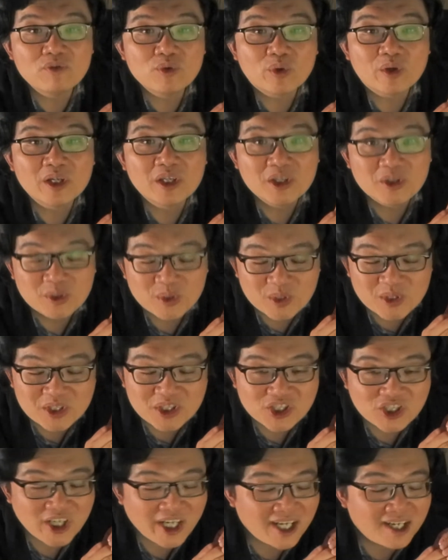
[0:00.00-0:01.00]
you are new to this
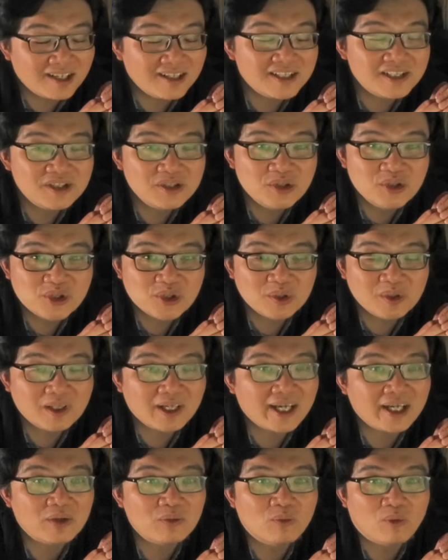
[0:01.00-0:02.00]
channel, as usual,
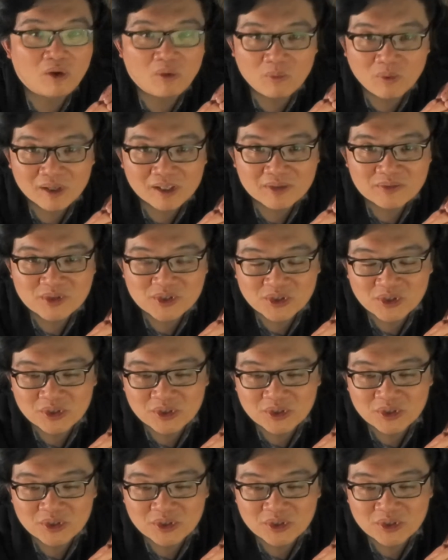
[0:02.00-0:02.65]
a warm welcome to